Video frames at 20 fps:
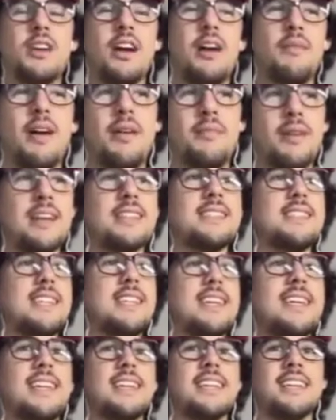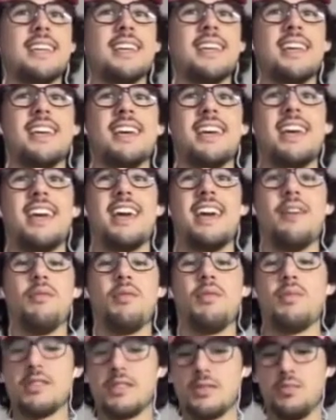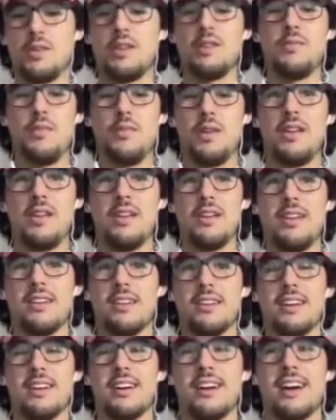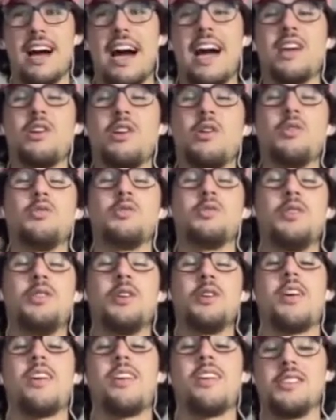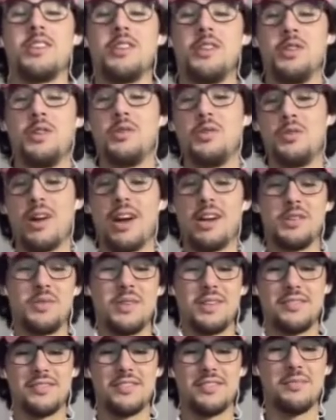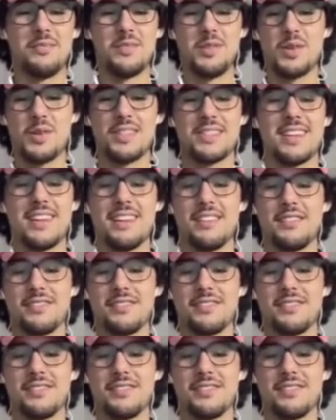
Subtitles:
I'm 19. And we I go to the college that you graduated from, USF.